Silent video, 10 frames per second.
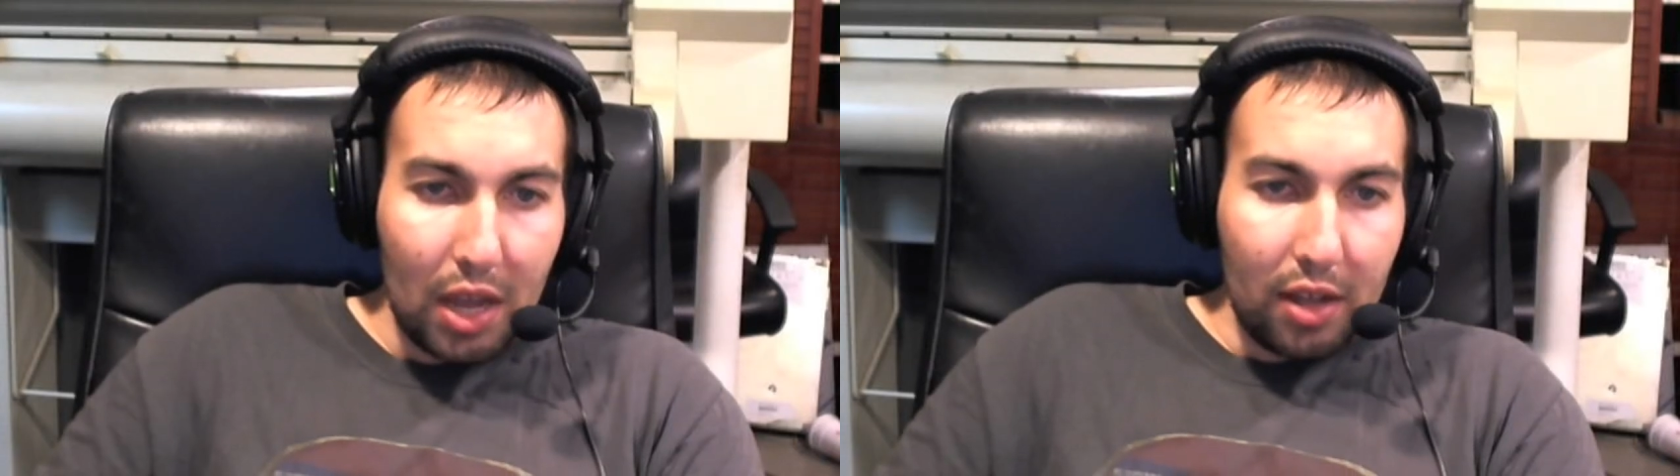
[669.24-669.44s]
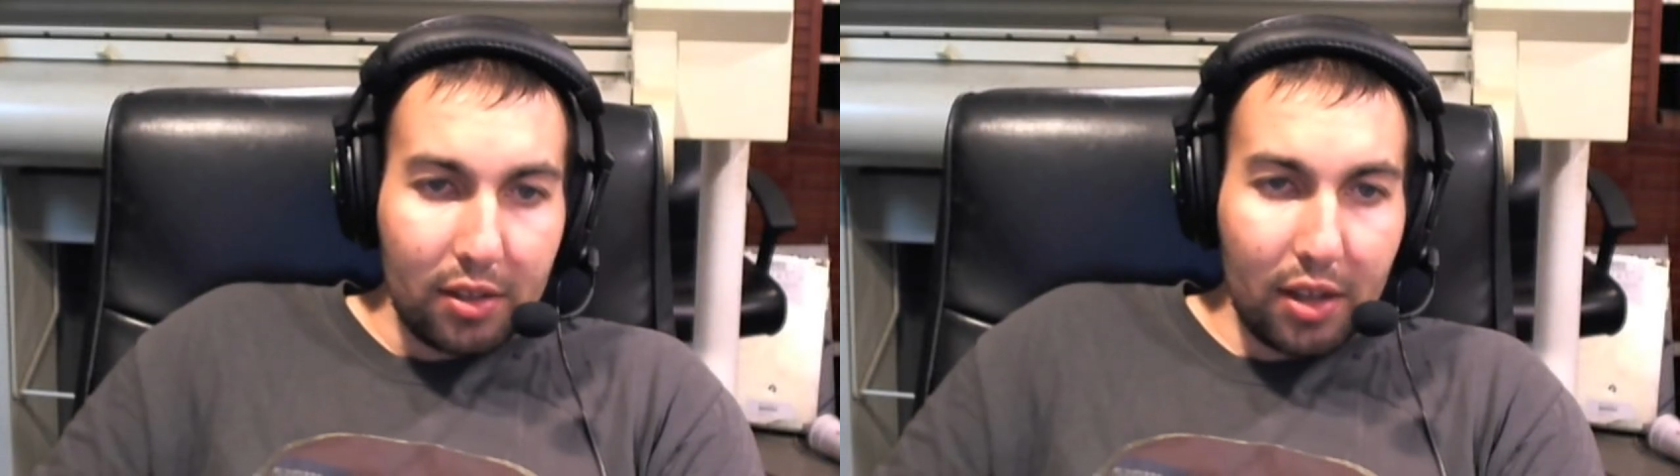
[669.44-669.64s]

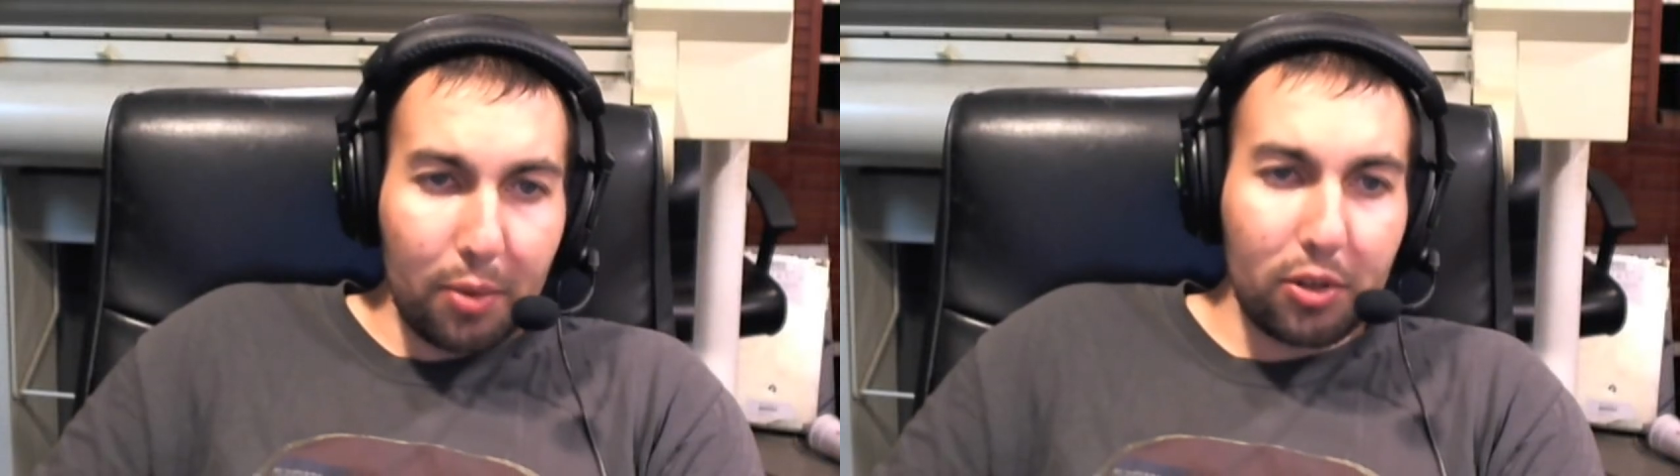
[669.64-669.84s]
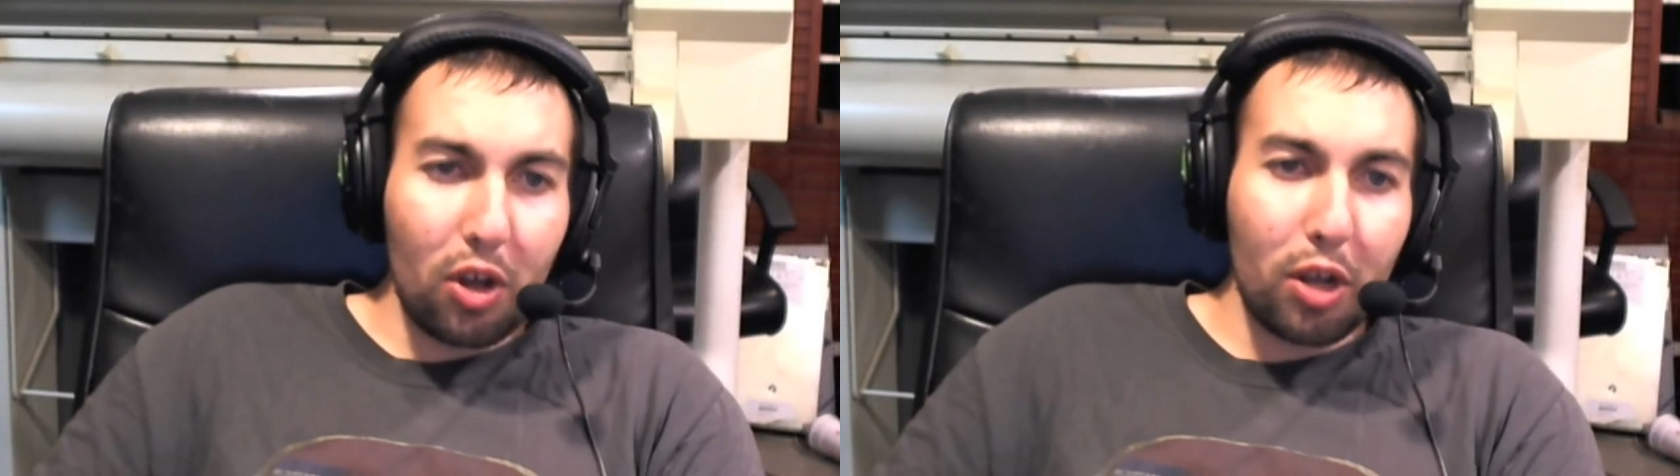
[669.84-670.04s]
Today
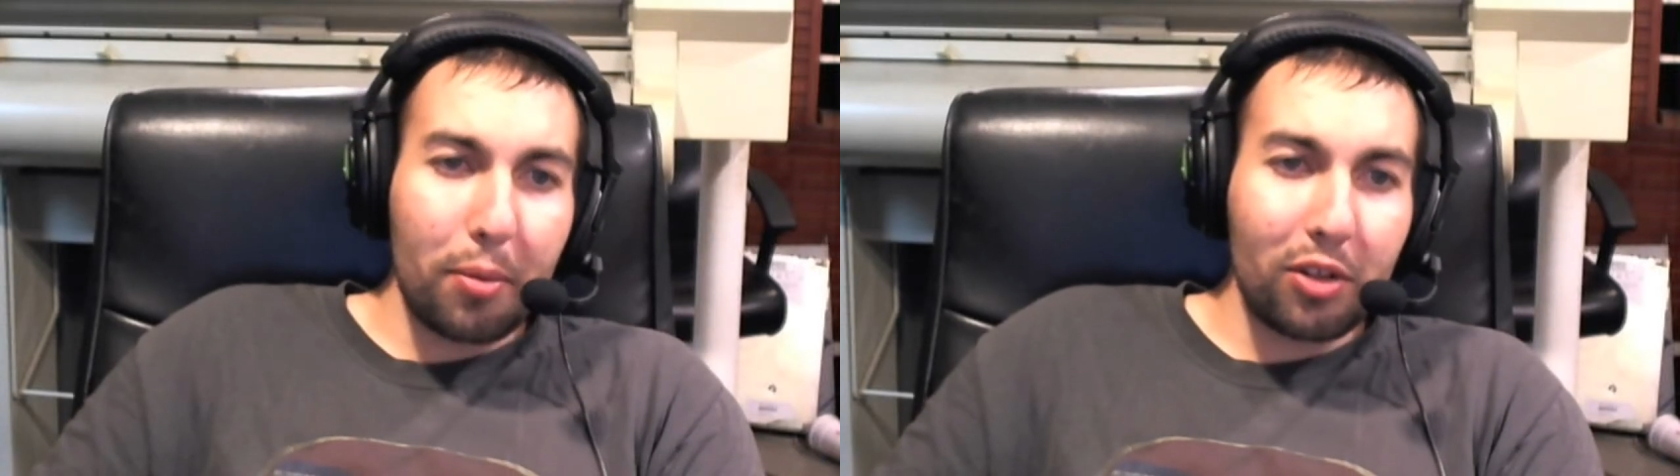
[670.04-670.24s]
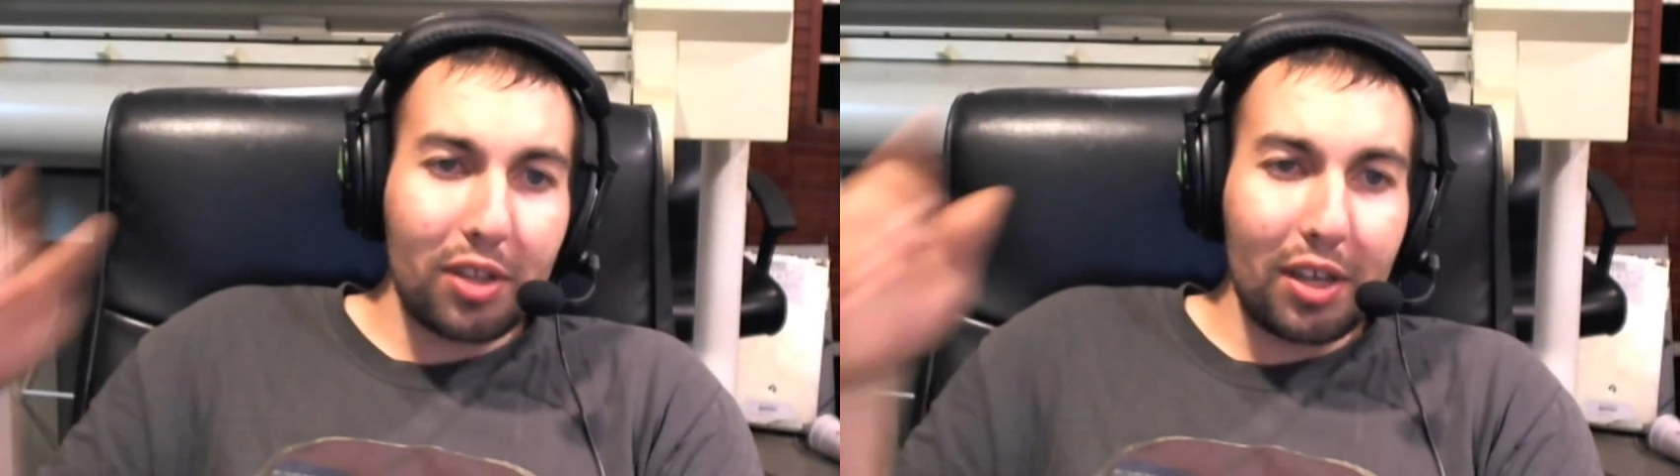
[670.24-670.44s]
we're talking
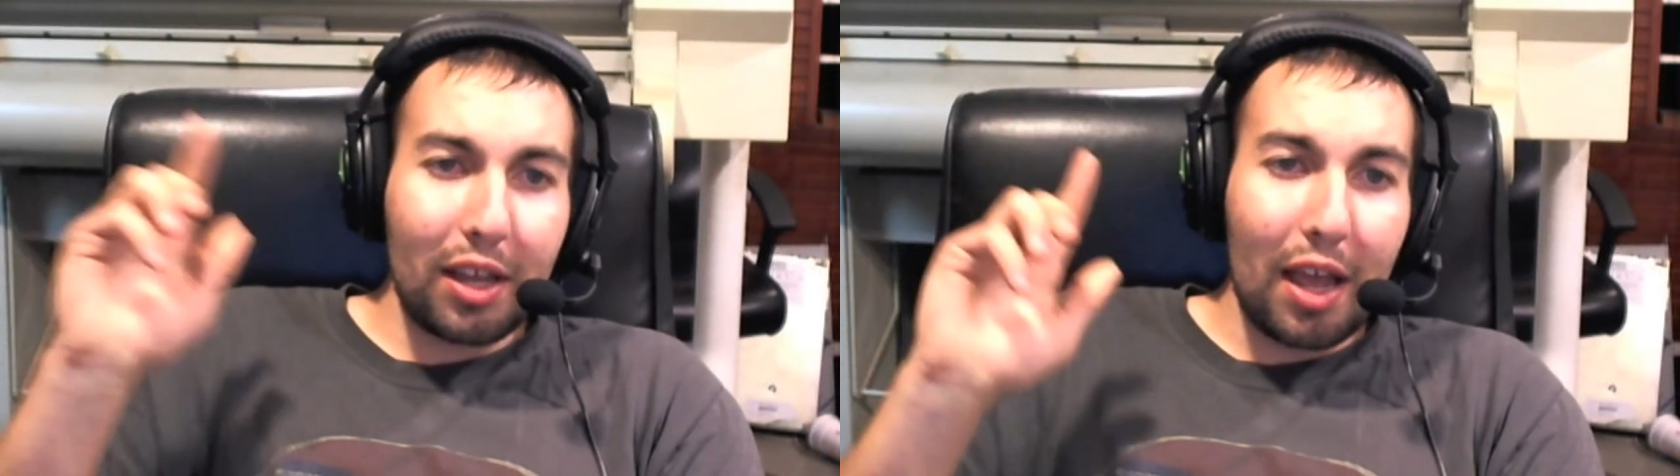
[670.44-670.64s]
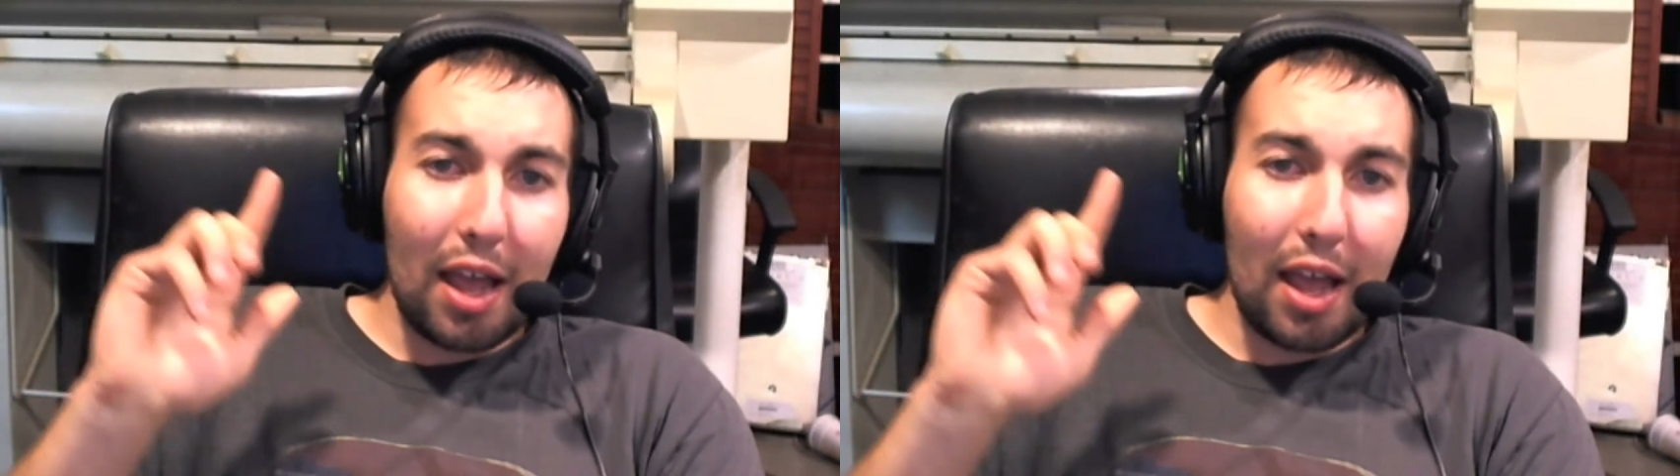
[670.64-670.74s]
about the